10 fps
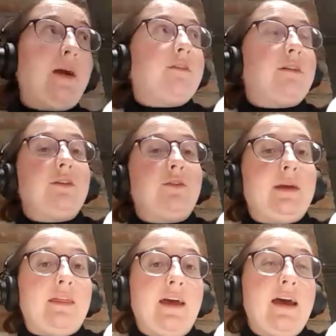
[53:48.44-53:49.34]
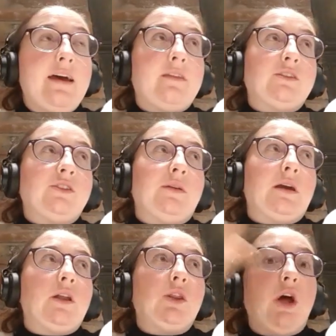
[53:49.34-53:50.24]
than doing that, they're doing a
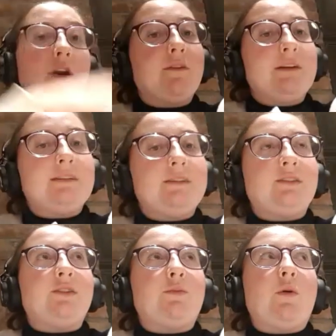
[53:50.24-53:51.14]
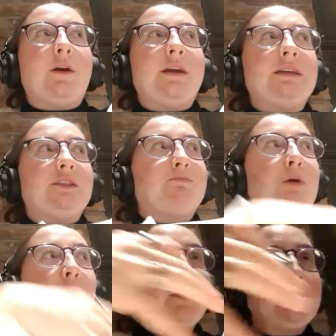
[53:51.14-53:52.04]
lottery system where each
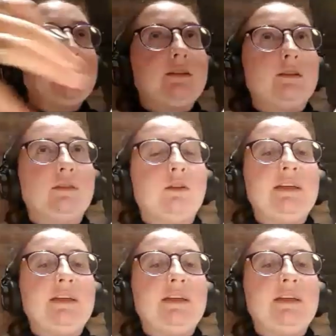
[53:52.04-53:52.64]
person, each